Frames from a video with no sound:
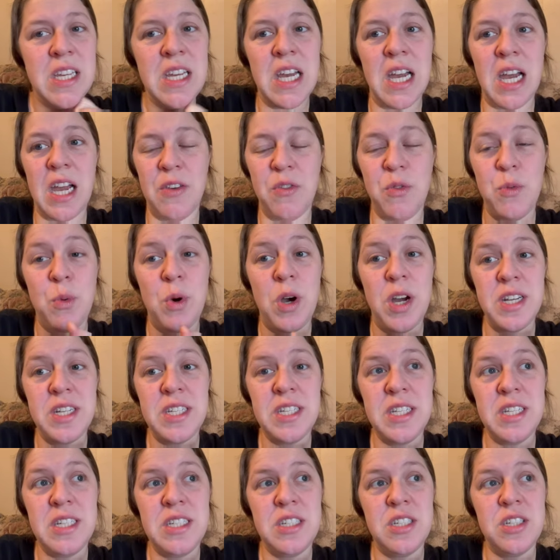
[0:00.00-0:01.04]
I've
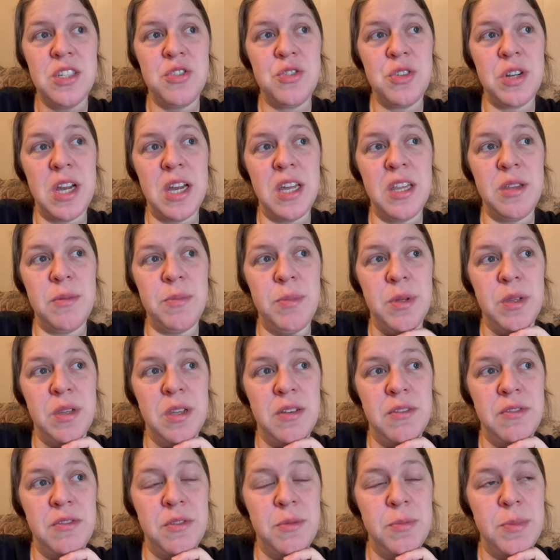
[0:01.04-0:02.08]
wanted to try the
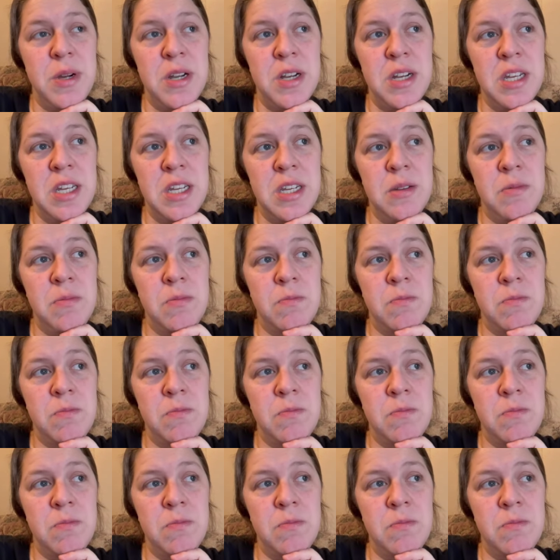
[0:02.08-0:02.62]
beloved bonnet,